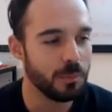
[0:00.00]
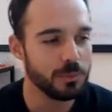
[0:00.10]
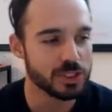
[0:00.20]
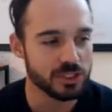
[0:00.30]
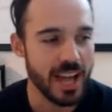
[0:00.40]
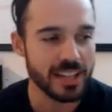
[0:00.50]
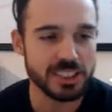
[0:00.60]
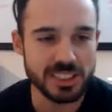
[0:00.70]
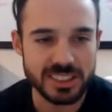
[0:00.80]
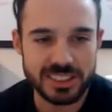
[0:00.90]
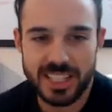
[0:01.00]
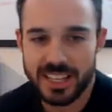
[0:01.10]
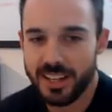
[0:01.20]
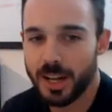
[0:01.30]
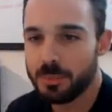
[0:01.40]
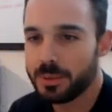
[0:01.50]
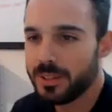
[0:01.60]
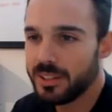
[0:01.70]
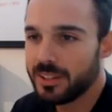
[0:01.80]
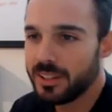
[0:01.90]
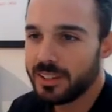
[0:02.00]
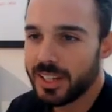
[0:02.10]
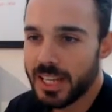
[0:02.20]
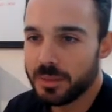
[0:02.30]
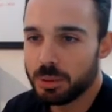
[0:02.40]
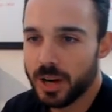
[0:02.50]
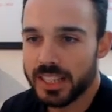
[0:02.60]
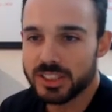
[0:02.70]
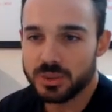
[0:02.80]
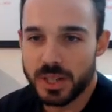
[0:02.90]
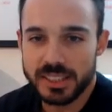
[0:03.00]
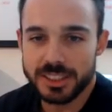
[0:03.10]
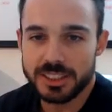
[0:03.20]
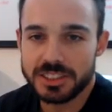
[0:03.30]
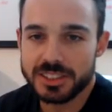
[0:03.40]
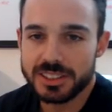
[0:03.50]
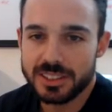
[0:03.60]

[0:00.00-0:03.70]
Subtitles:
strategies set up in price ranges.